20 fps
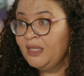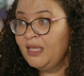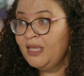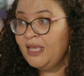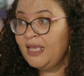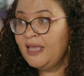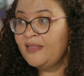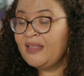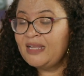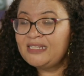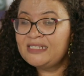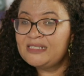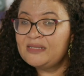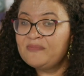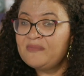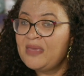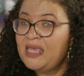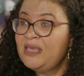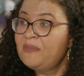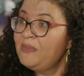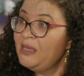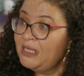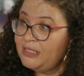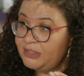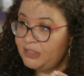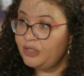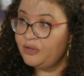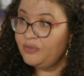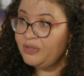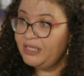And that doesn't make me a
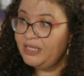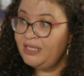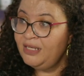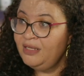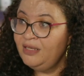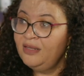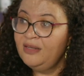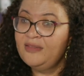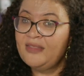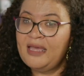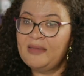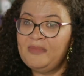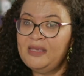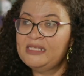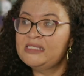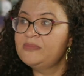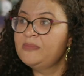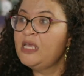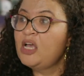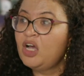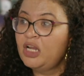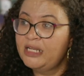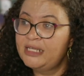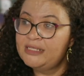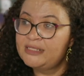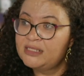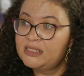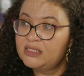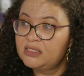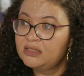token. That makes me
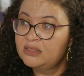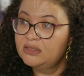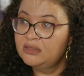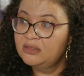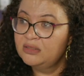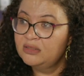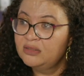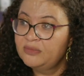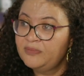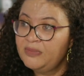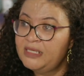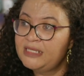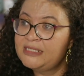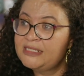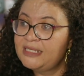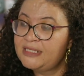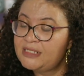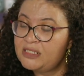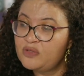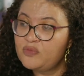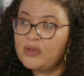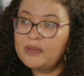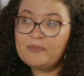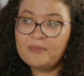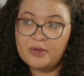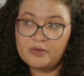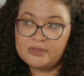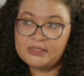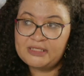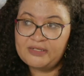honest, because that's the way
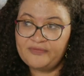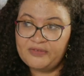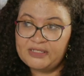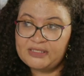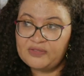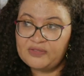most of us